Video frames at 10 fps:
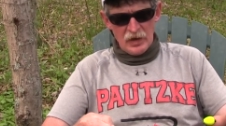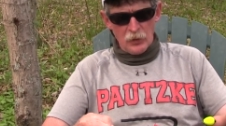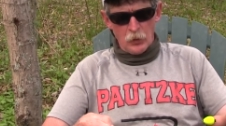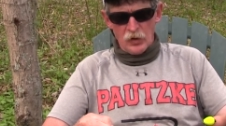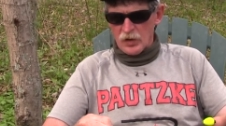
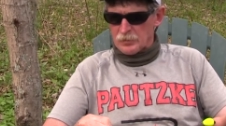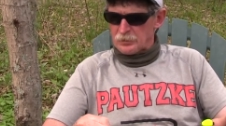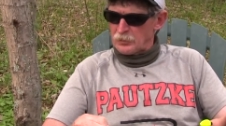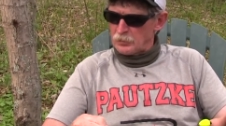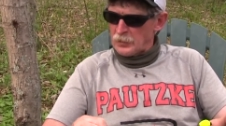They work,
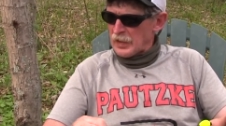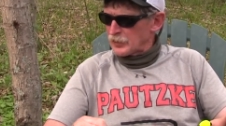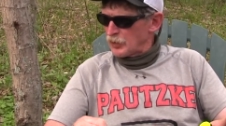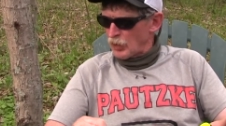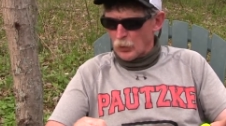
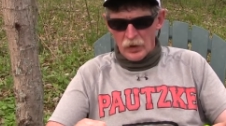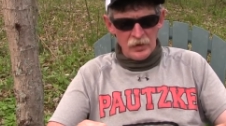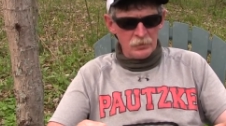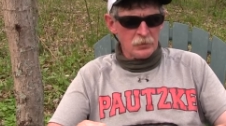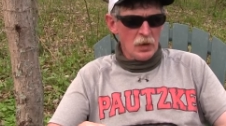make do
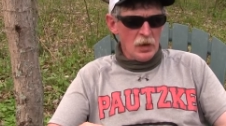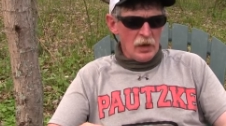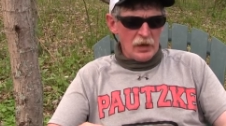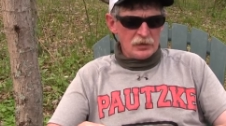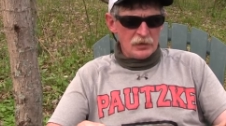with them.
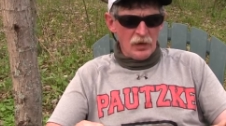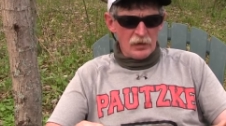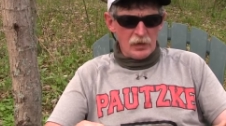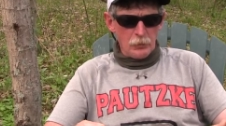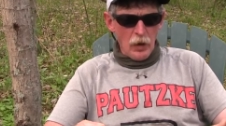It's
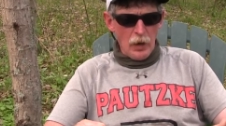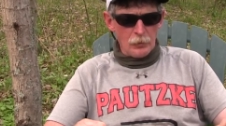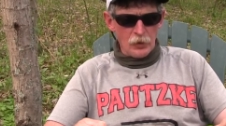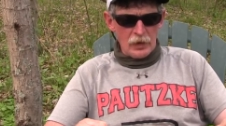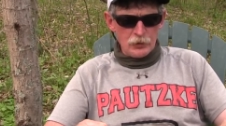not the
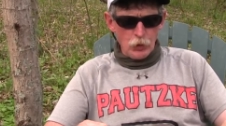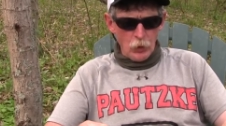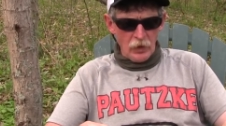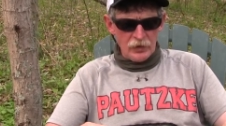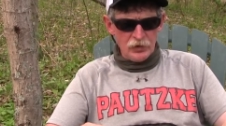bobber I
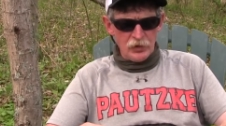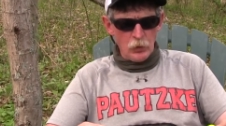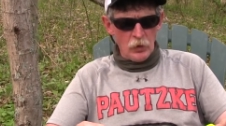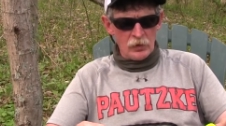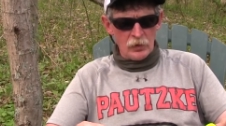choice.
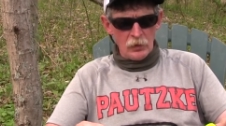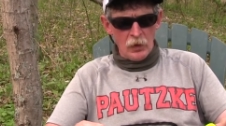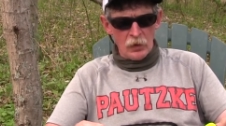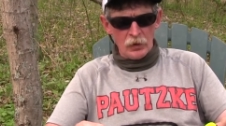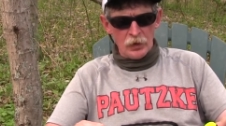You want a
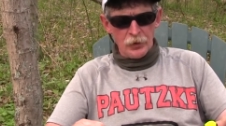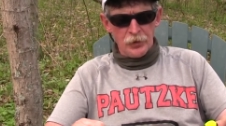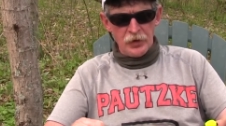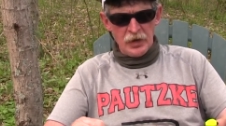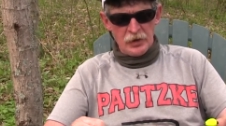longer,
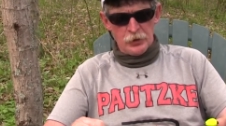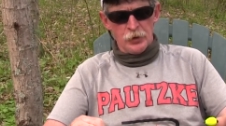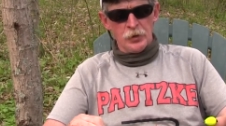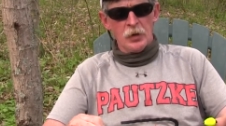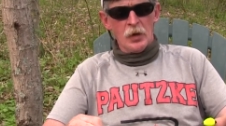
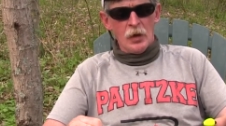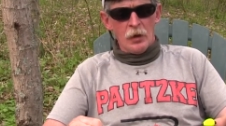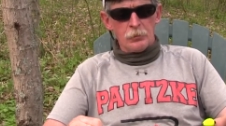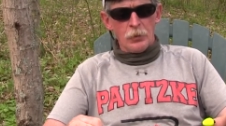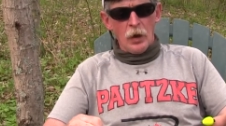thinner
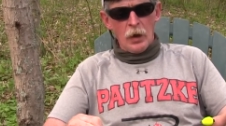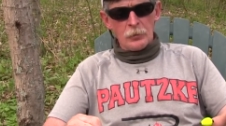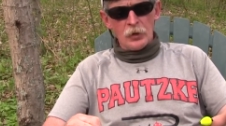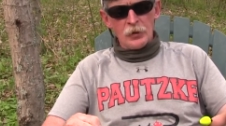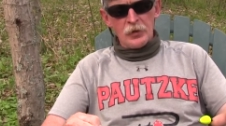
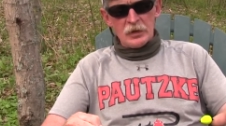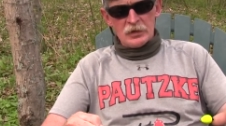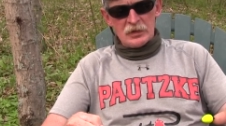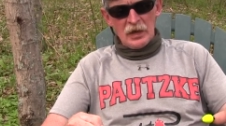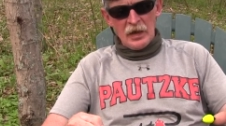bobber
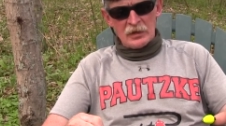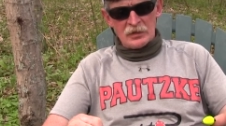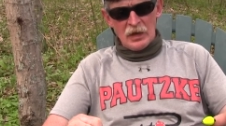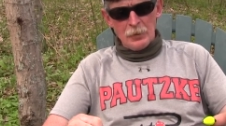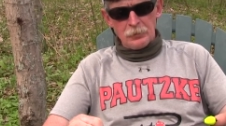that
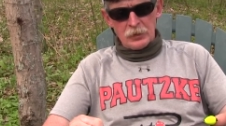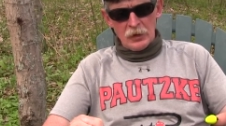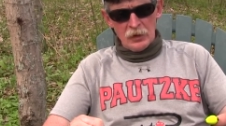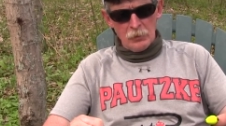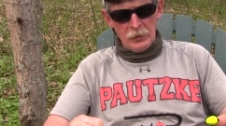stands up a
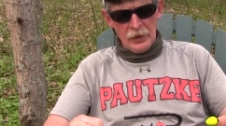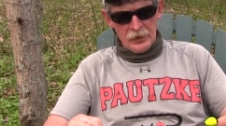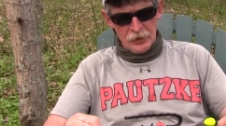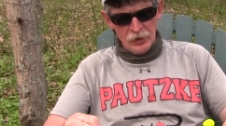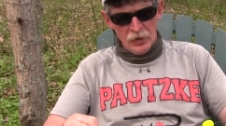little
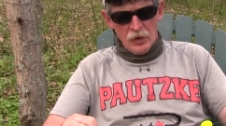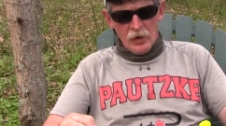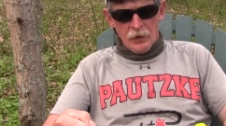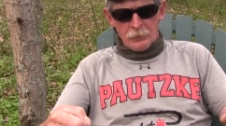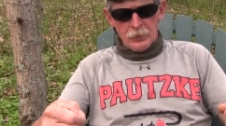better.
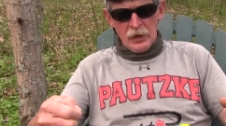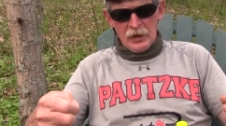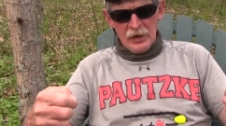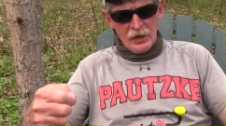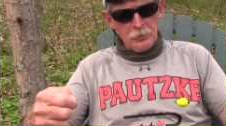
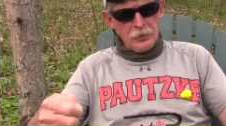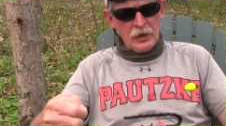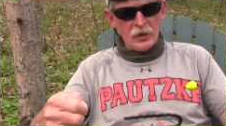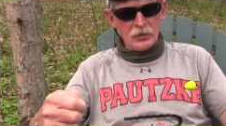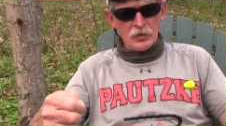But in a
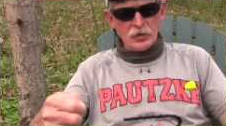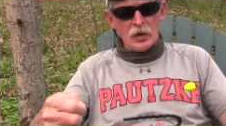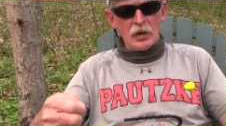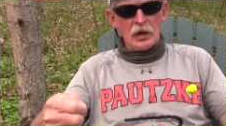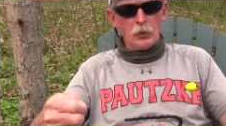
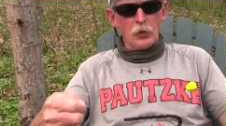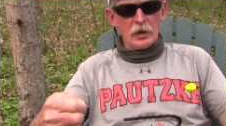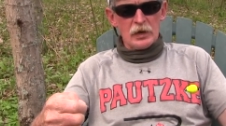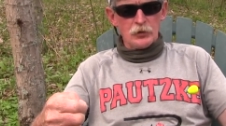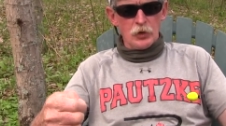pinch, it will
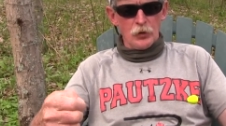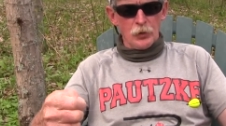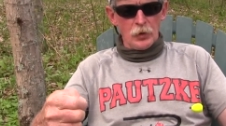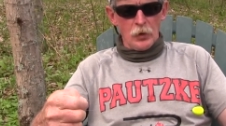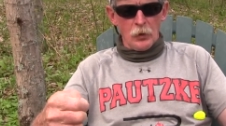get you
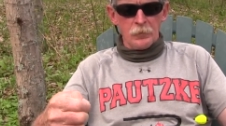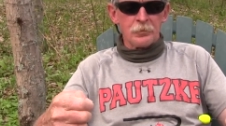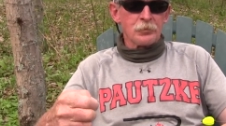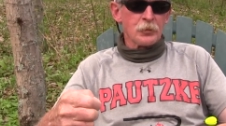through.